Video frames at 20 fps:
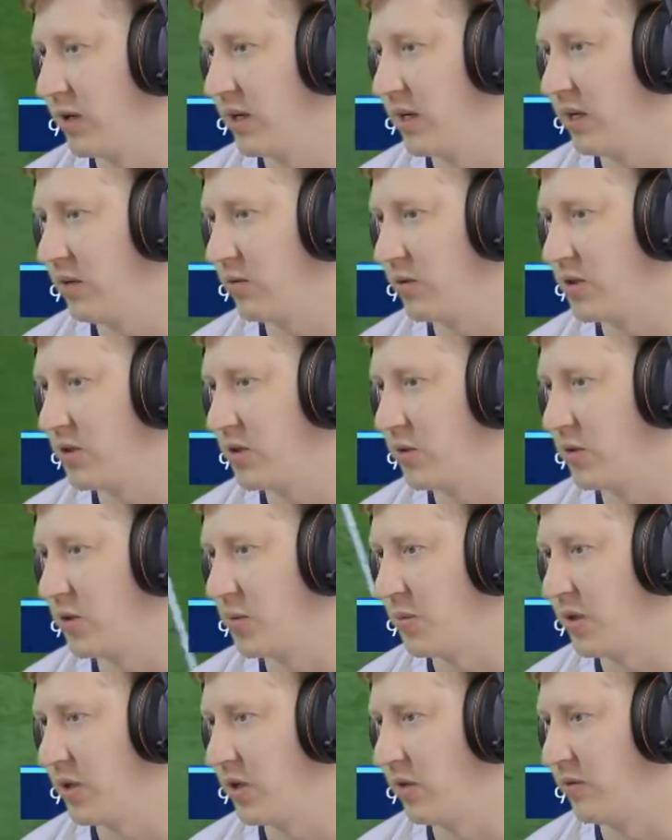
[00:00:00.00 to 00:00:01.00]
really
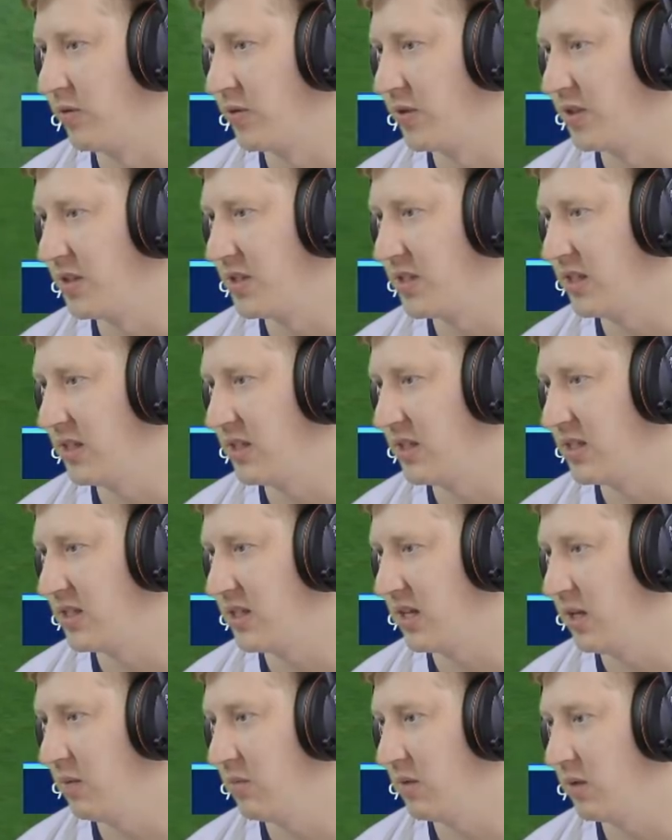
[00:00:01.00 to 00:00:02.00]
restores my confidence in this
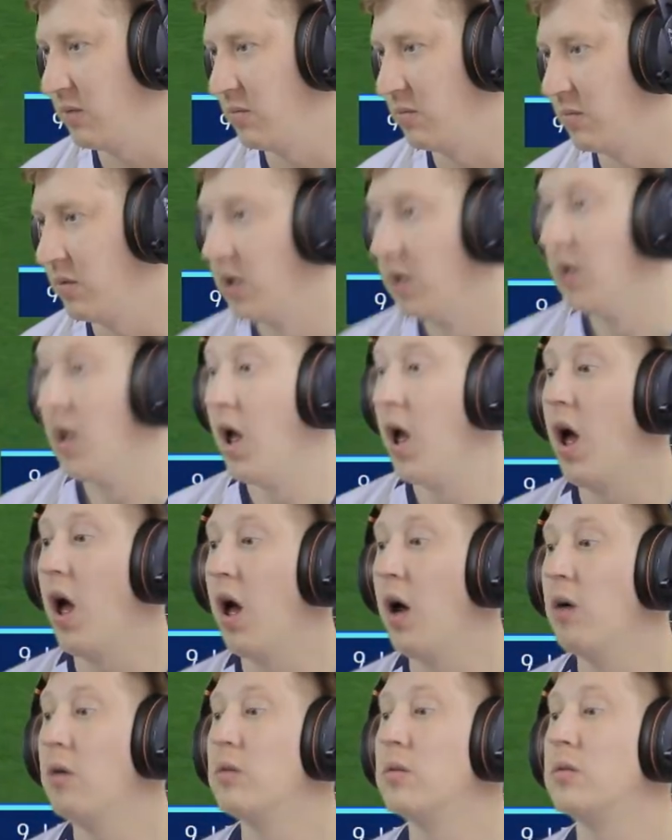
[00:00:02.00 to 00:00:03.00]
team. And
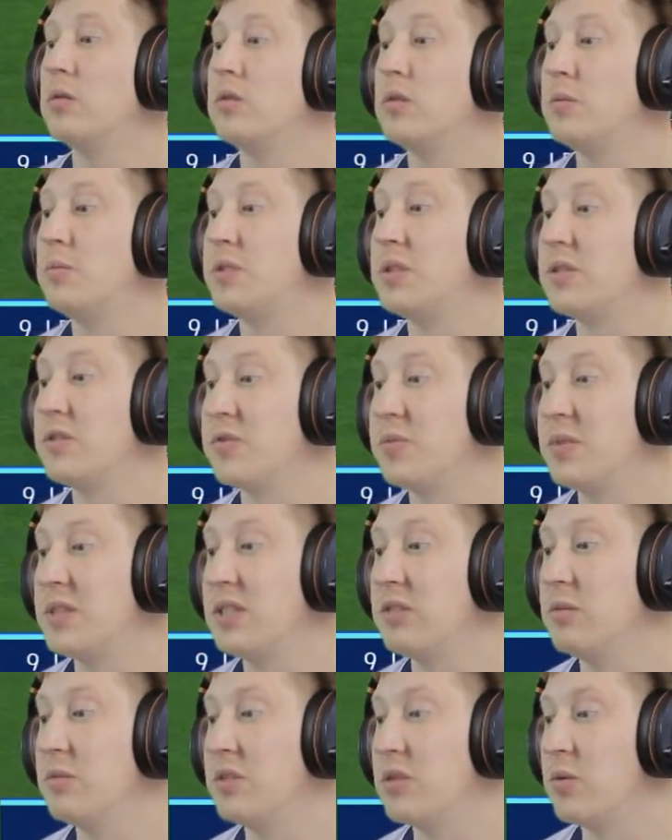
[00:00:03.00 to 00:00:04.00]
oh,
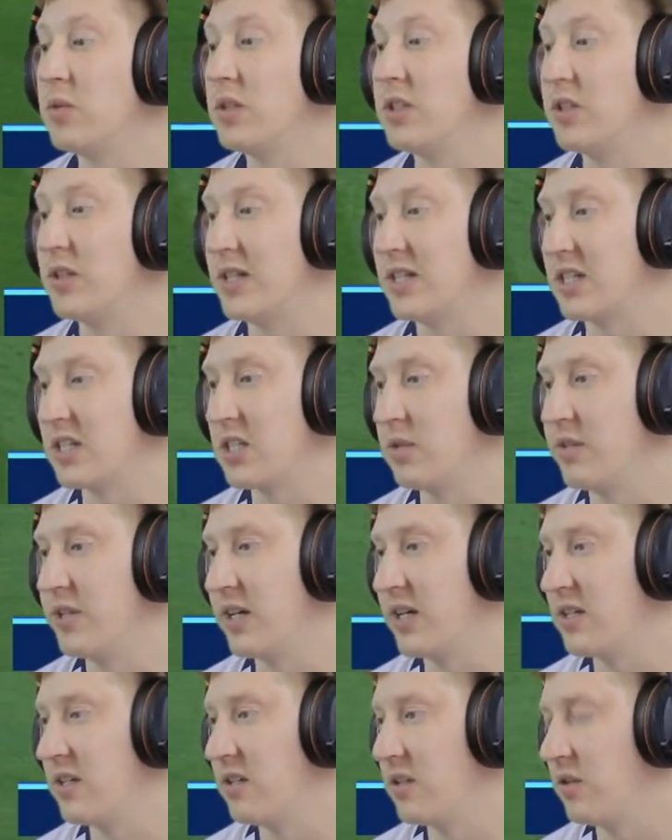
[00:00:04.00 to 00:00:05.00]
Harry Maguire not actually
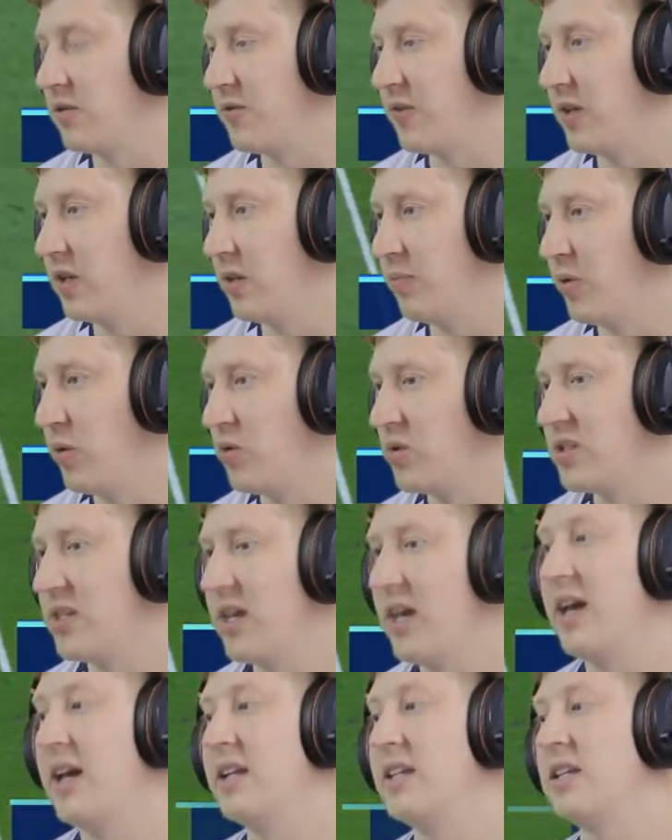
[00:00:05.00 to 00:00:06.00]
reacting to the fact the
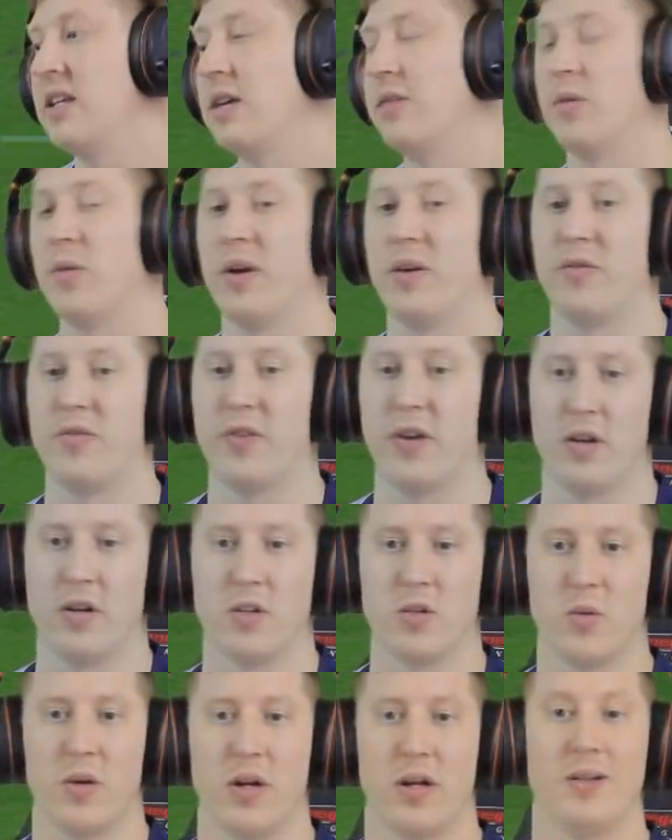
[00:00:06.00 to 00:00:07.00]
ball's there and he's given away a
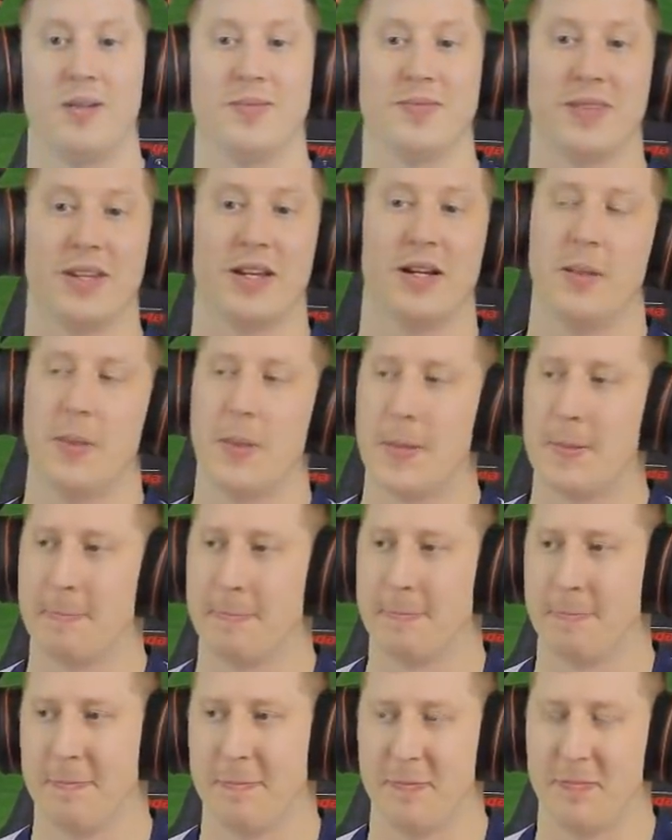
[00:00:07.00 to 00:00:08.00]
foul as well.
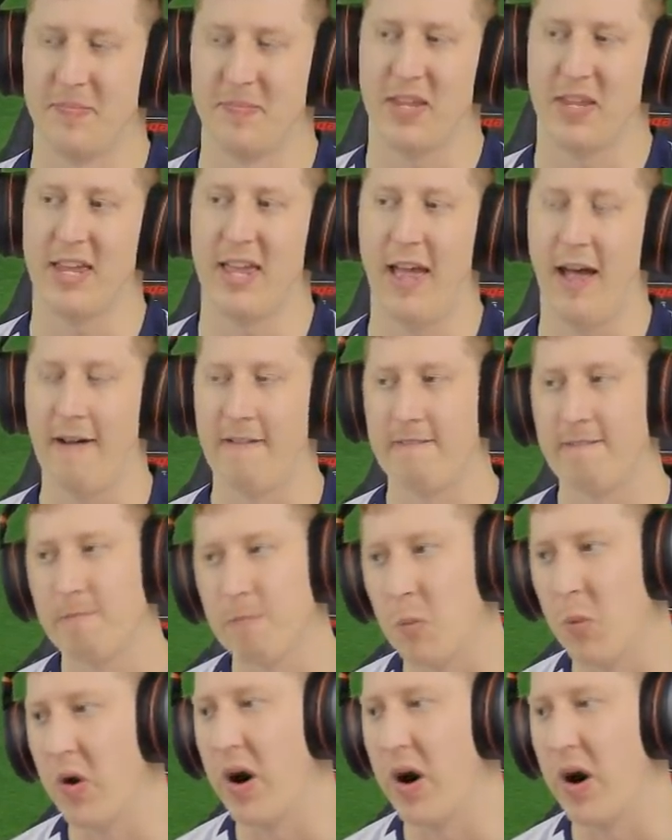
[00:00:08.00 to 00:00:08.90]
Yeah,